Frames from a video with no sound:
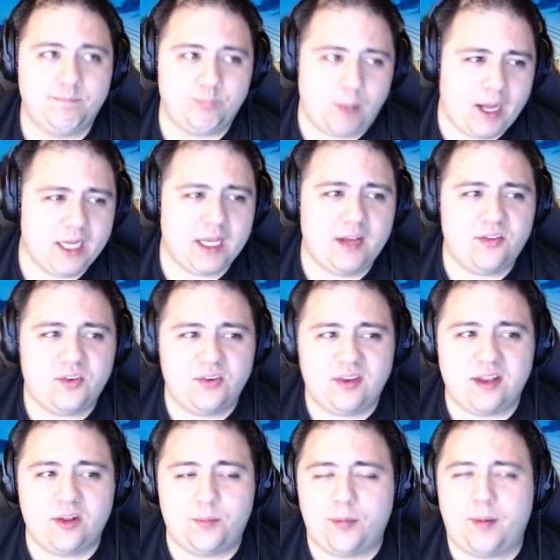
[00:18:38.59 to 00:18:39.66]
My guess is
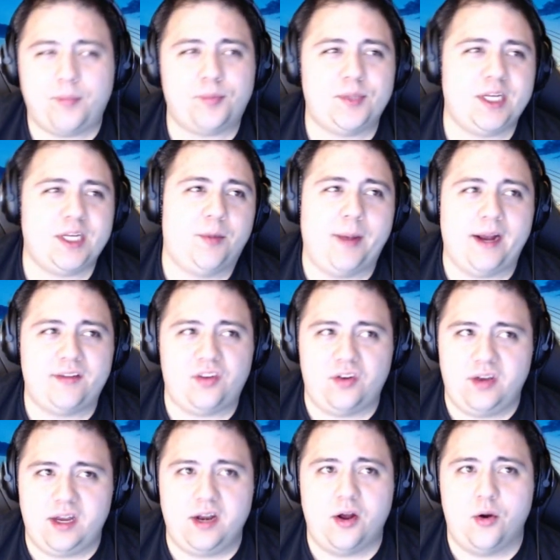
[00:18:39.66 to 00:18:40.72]
that they'll probably go back to
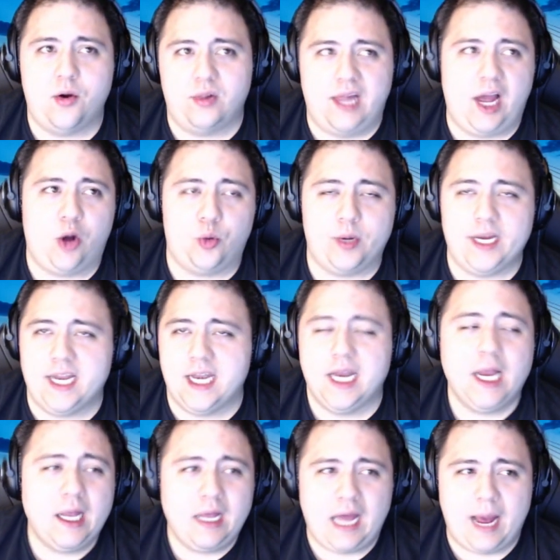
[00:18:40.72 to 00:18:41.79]
Nino, Lowry, and
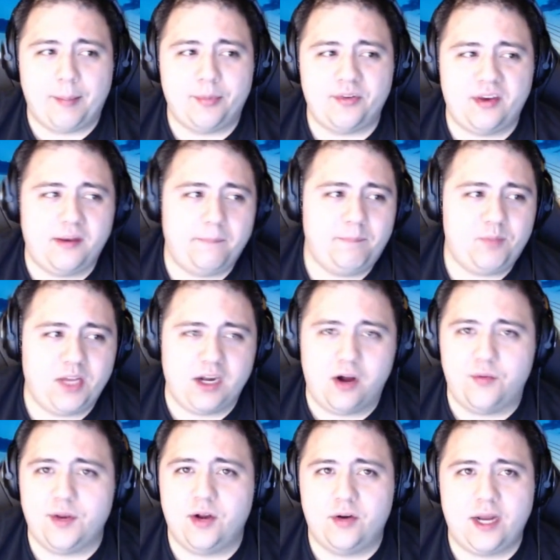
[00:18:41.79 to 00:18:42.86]
Appleton. You
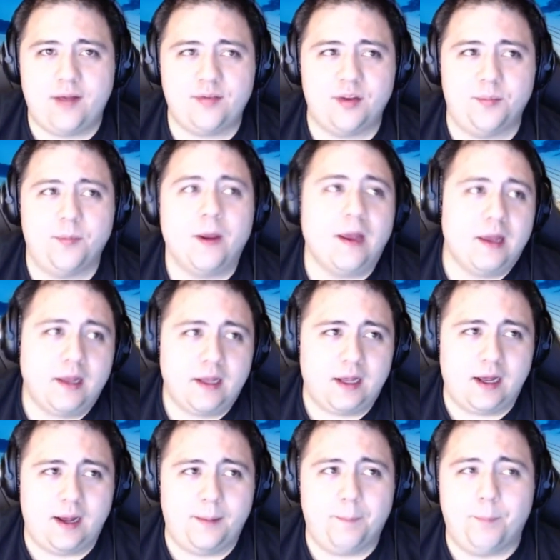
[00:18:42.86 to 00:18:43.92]
know, if you don't have to
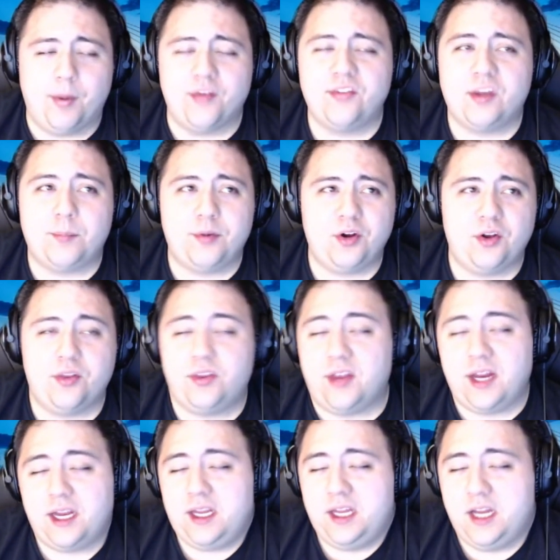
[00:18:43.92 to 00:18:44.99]
uh, bust up a good
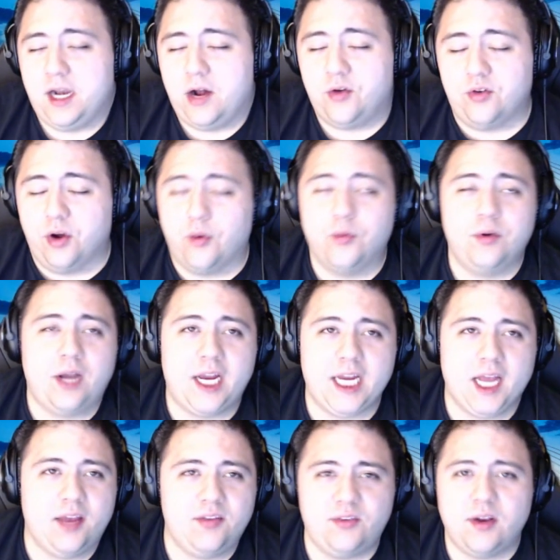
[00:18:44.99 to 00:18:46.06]
thing, you know, don't, I
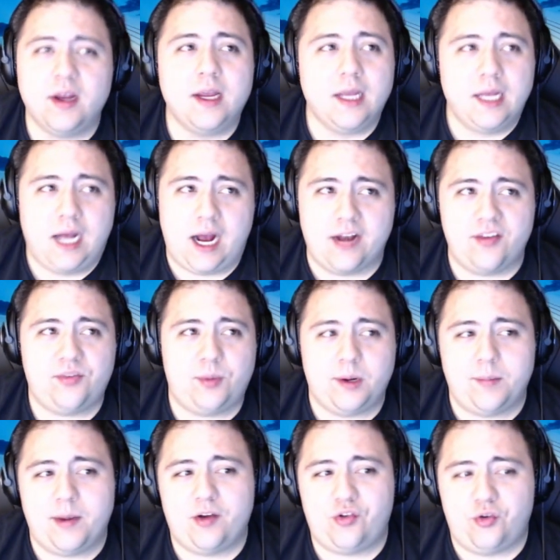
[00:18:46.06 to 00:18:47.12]
guess. I just want
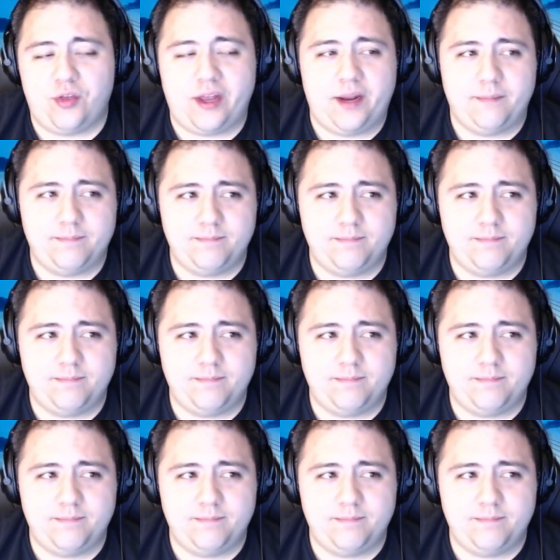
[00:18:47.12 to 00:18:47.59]
to make sure that